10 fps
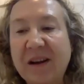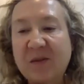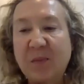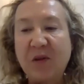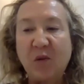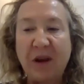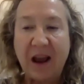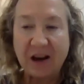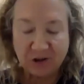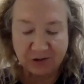has been the
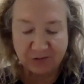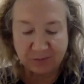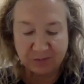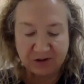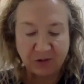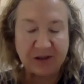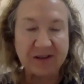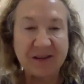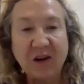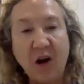reaction from
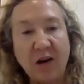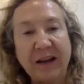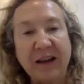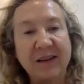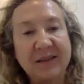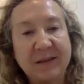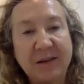students and colleagues?